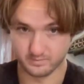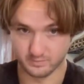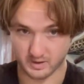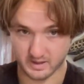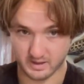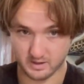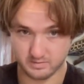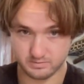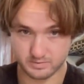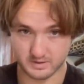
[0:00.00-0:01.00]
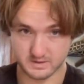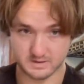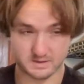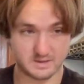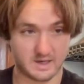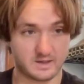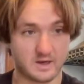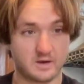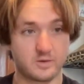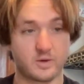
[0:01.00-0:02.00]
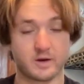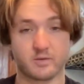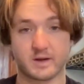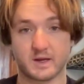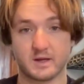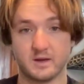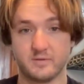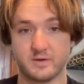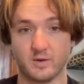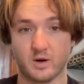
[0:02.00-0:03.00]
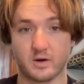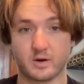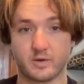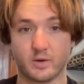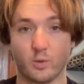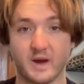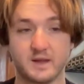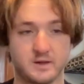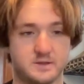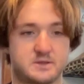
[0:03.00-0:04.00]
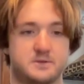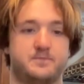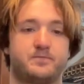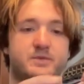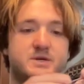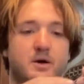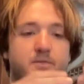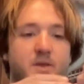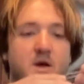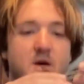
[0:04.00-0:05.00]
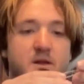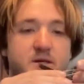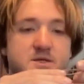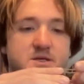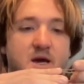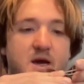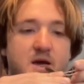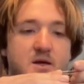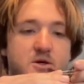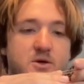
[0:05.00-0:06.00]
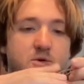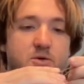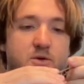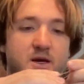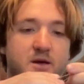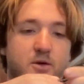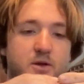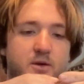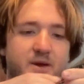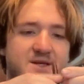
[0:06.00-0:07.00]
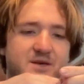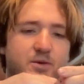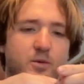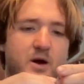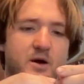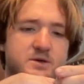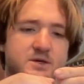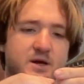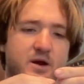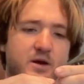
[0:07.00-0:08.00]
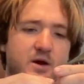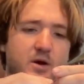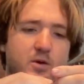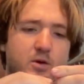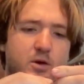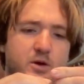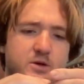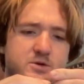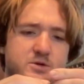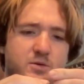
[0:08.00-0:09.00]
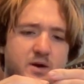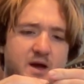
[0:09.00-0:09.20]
Right here, this is exactly how you want to rig it if you are going weightless. So let's say you get into a little bit deeper water scenario, or you just want